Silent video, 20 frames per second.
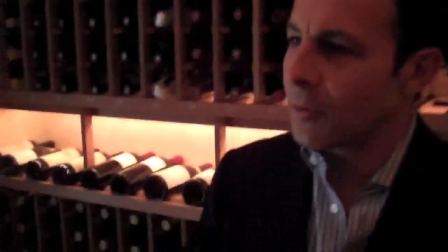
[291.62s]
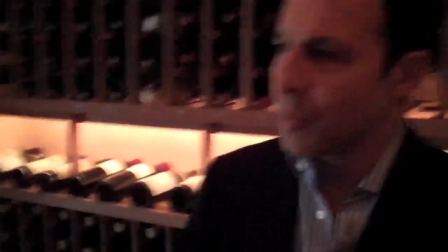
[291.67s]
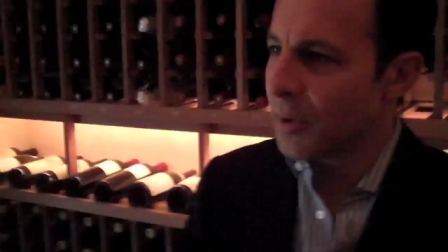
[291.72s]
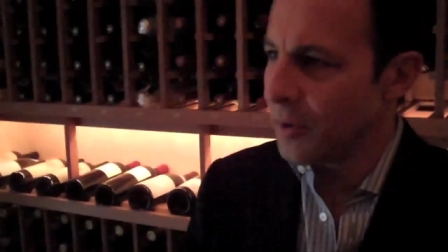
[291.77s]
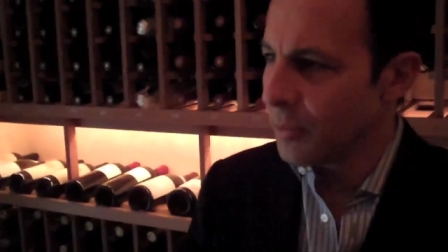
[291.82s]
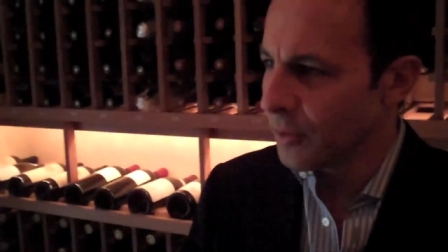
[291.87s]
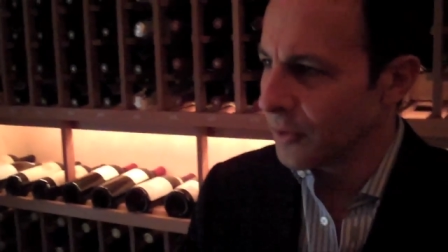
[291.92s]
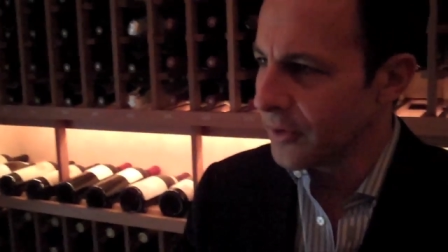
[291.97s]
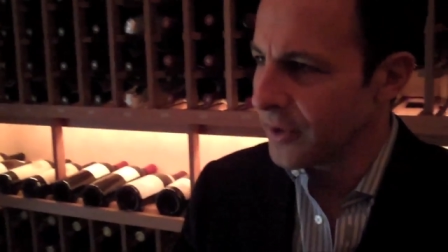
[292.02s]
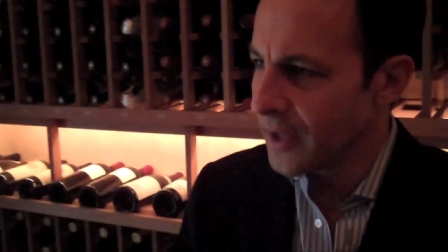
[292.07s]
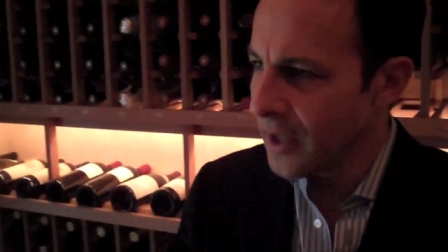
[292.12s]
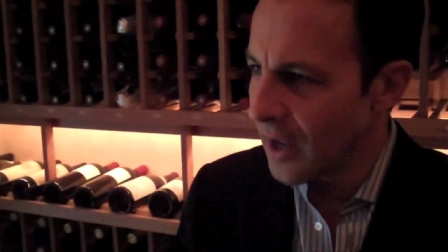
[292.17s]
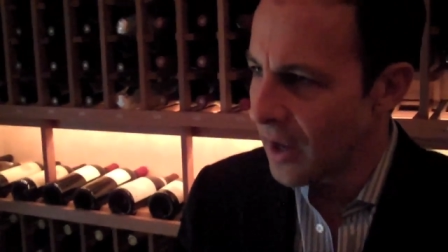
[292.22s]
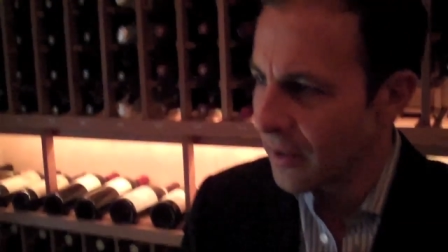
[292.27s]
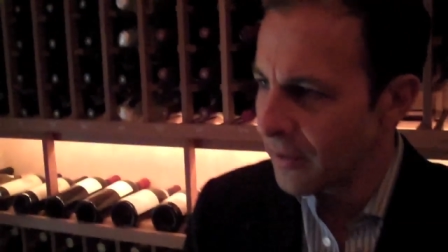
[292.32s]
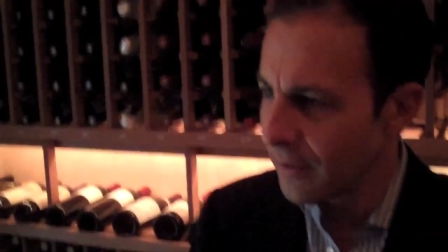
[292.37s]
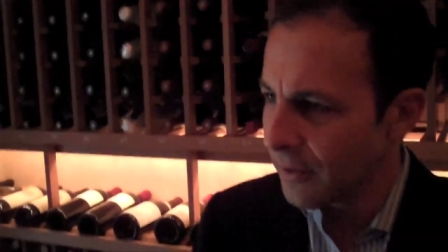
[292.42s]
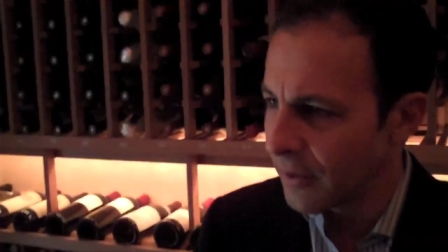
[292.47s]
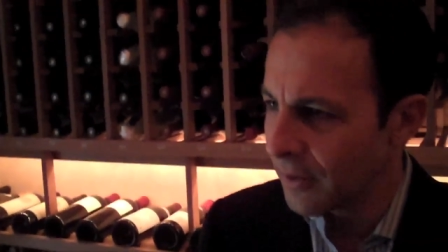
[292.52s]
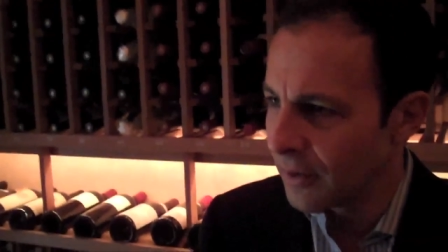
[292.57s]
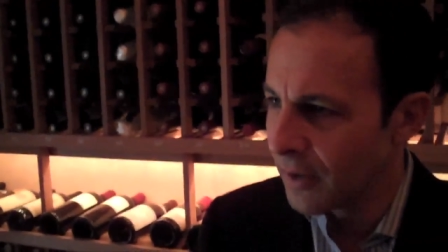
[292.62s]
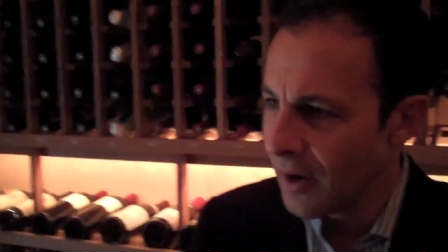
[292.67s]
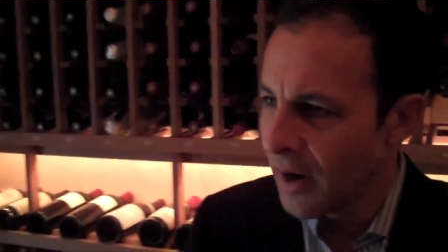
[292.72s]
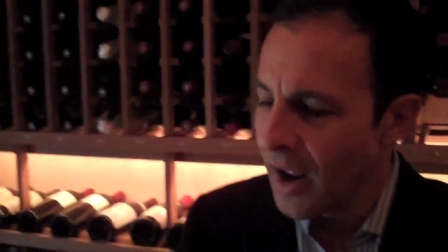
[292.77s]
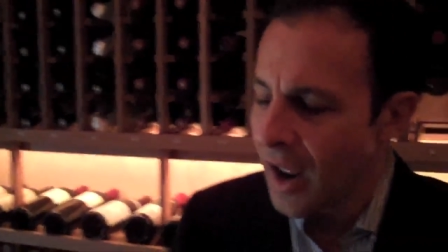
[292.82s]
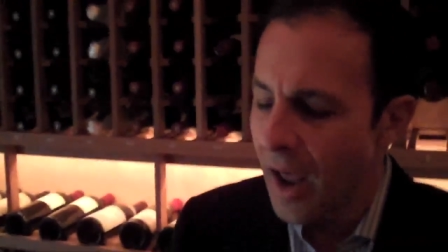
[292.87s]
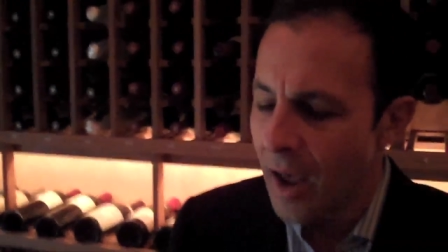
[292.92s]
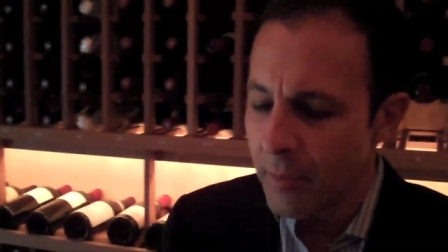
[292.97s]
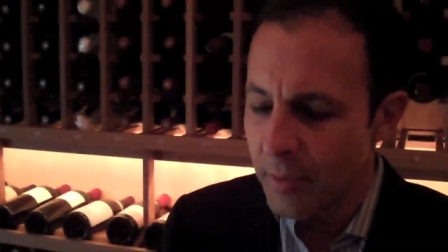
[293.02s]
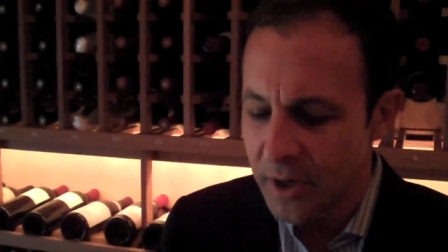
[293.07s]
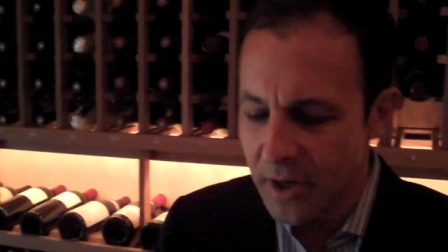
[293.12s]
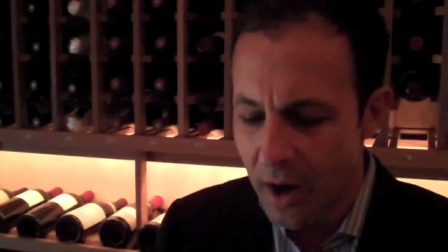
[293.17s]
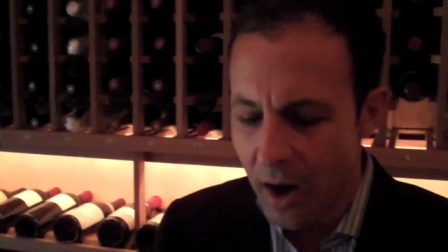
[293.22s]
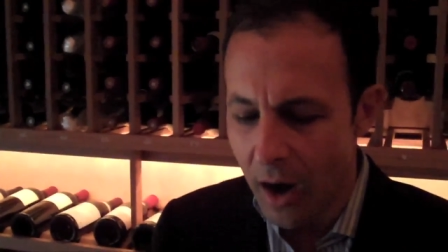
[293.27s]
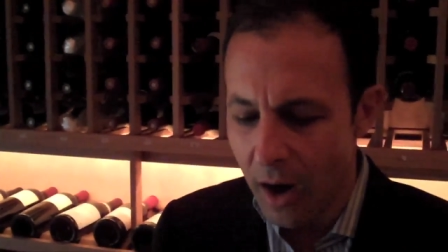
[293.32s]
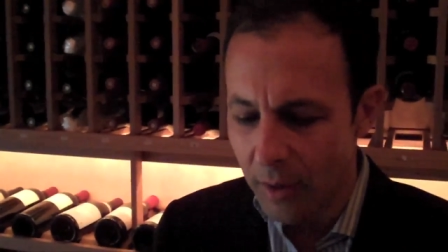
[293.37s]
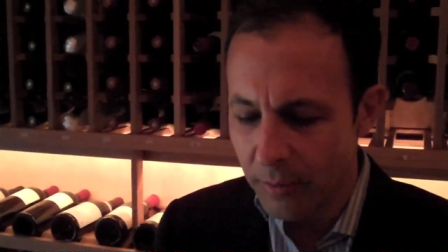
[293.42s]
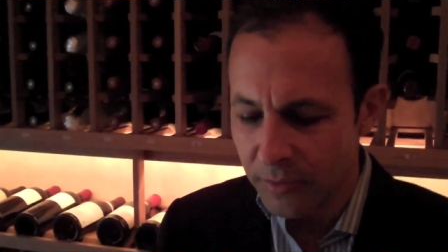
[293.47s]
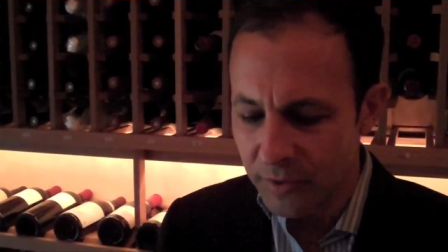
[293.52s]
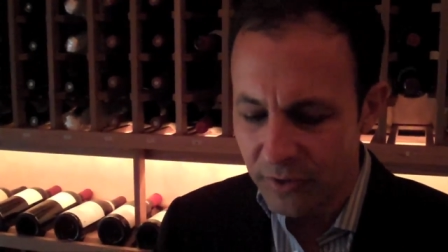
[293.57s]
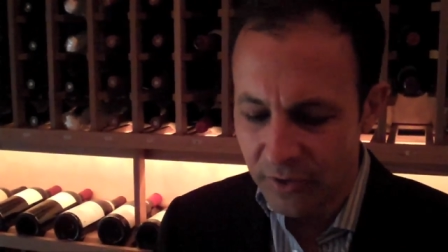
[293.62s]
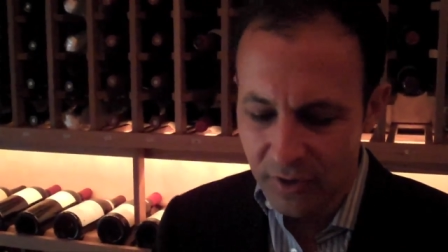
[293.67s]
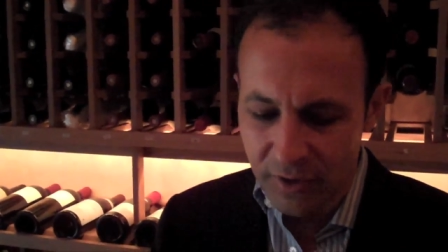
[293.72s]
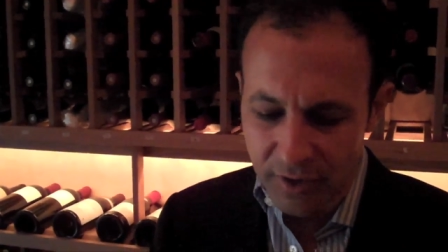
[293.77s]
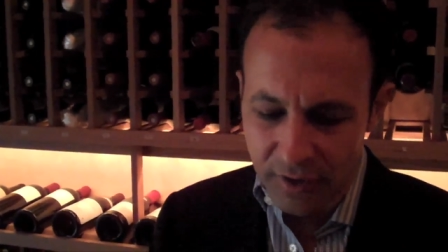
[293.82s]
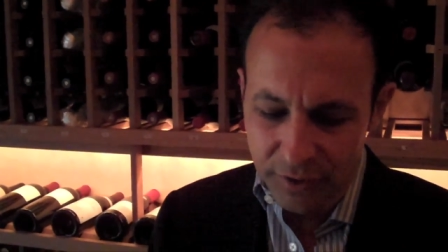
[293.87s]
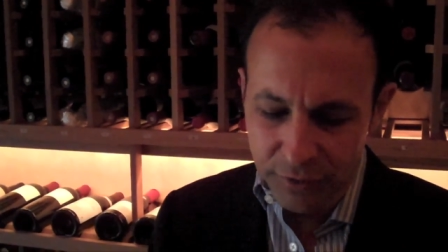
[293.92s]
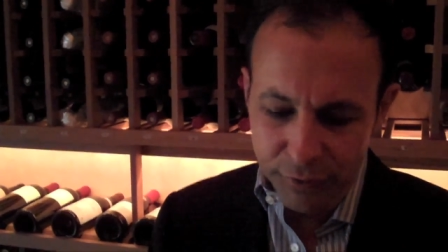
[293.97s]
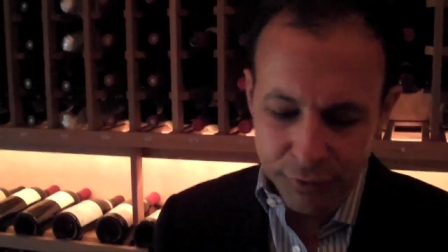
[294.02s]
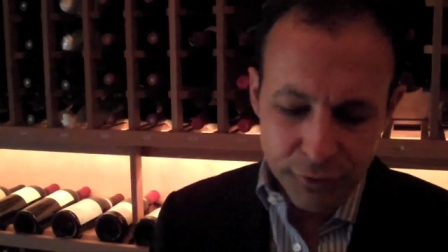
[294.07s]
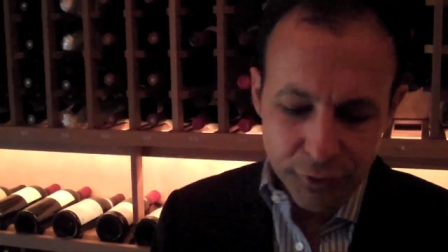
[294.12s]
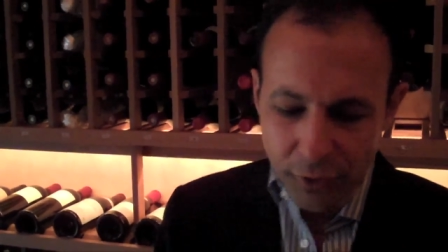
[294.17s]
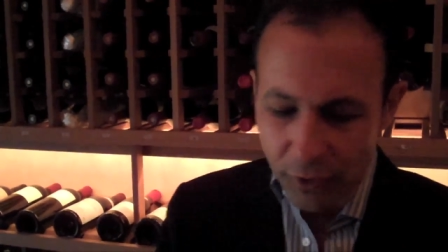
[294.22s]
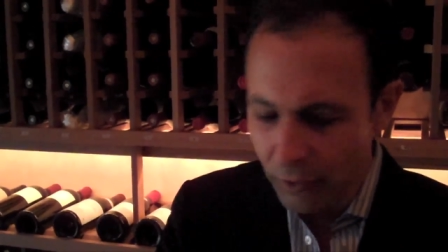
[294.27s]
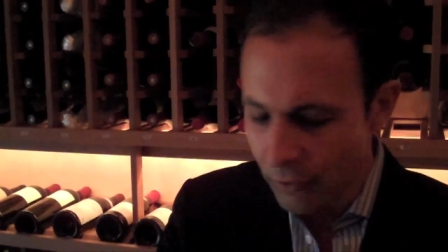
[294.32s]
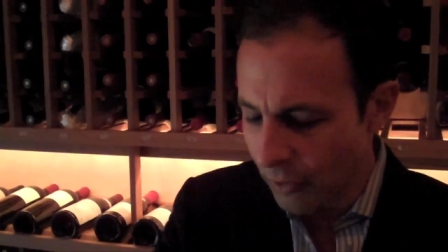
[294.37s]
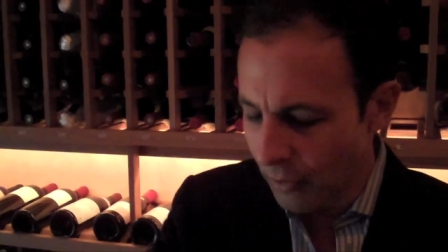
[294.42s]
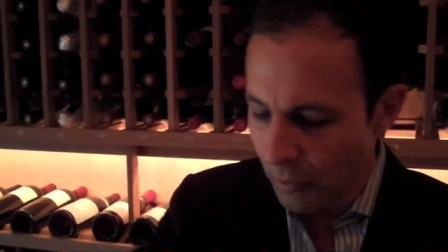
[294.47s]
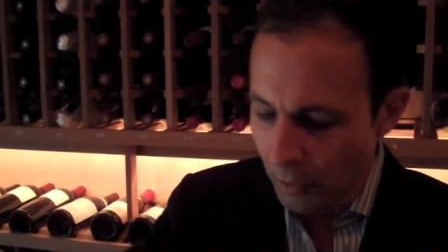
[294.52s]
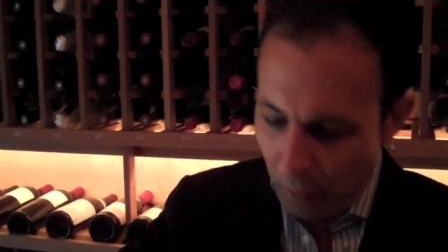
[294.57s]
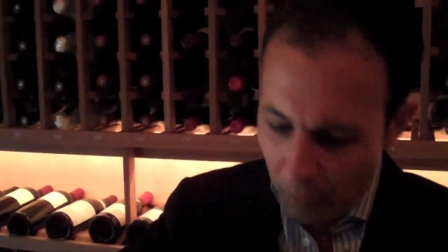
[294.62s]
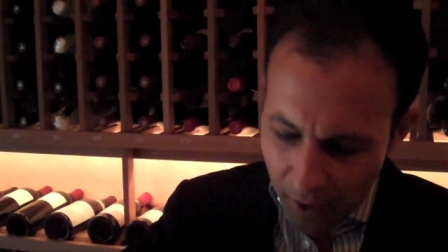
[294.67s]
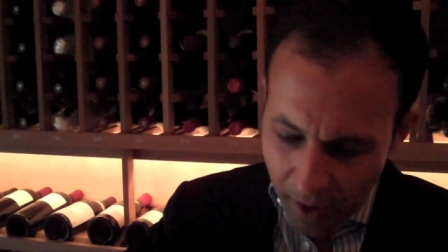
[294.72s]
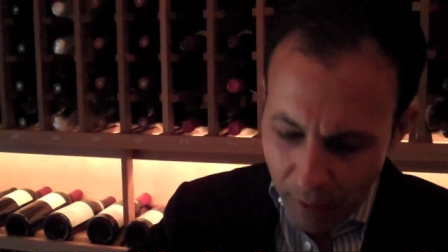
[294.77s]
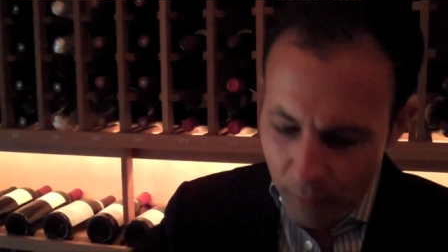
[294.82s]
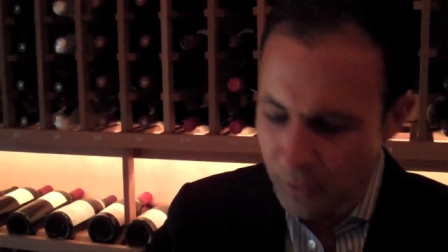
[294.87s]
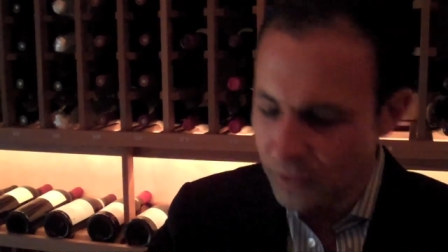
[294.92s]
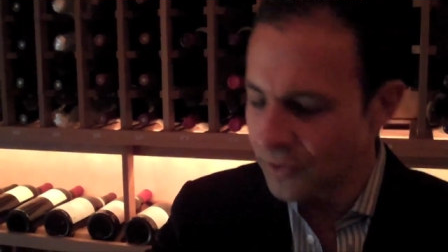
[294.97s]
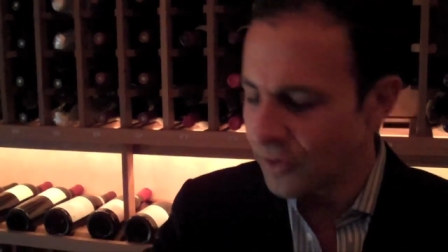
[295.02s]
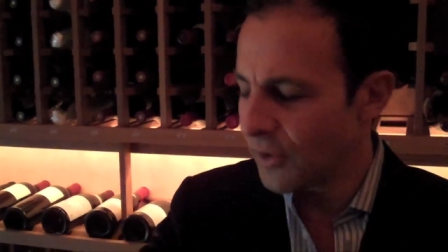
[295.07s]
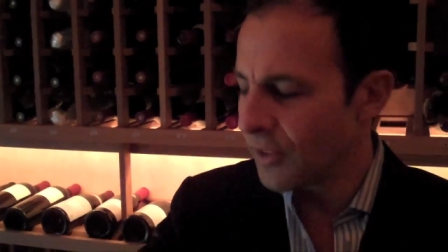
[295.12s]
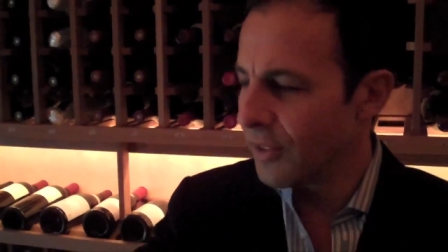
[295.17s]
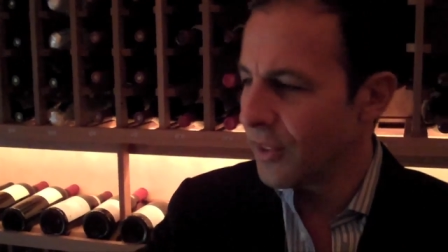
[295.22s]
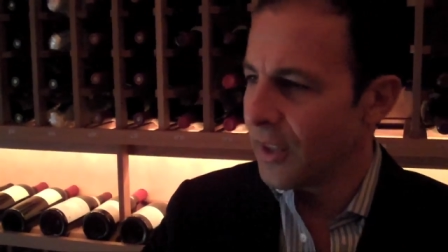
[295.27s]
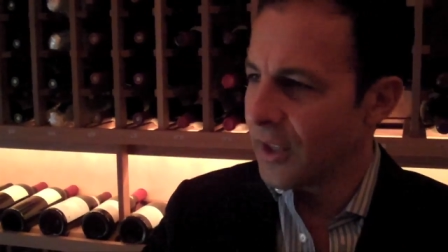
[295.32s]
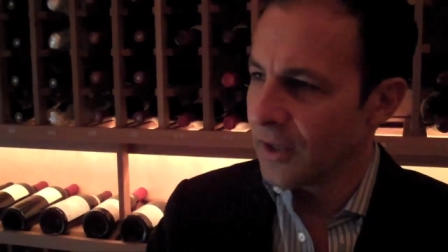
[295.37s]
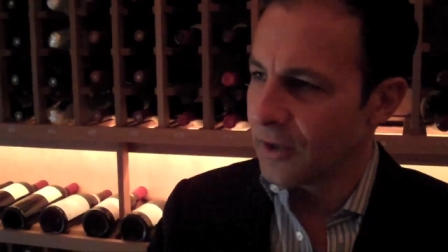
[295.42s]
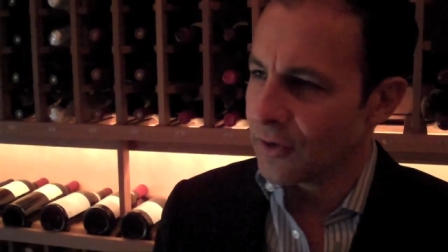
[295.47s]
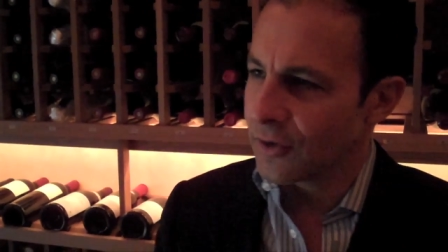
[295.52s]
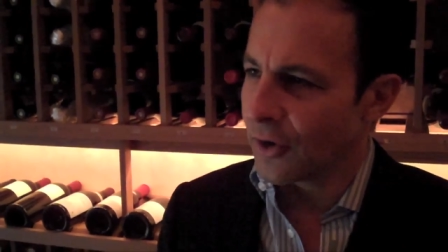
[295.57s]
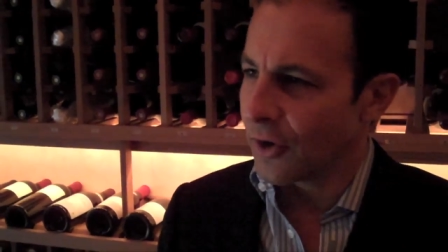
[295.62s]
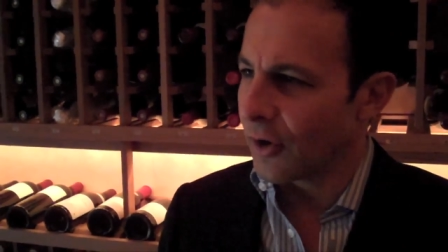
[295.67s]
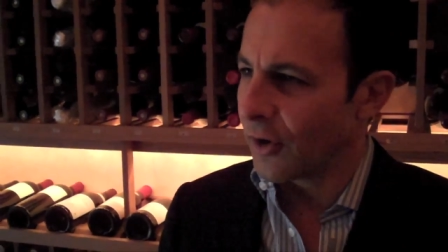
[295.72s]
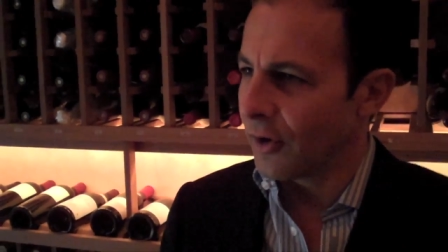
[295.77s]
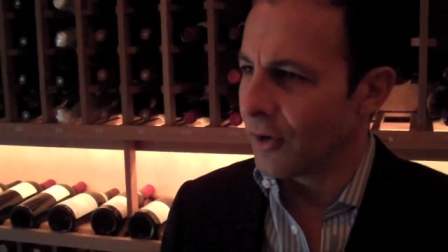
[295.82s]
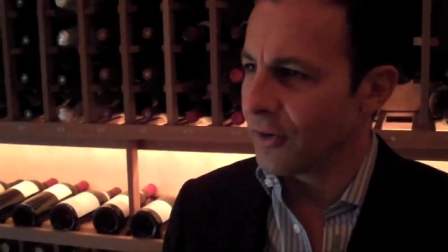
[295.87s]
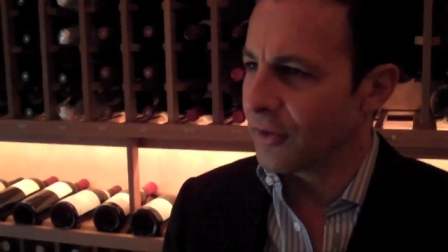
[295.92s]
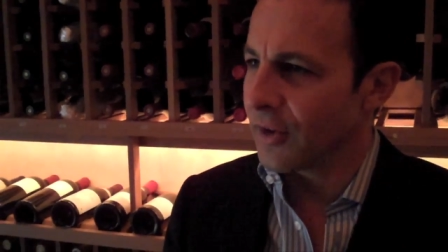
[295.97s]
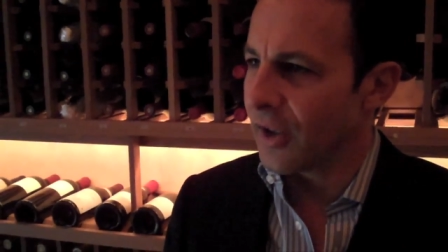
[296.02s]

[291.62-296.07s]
the people together mm -hmm. and becomes this fulcrum around which the thing turns.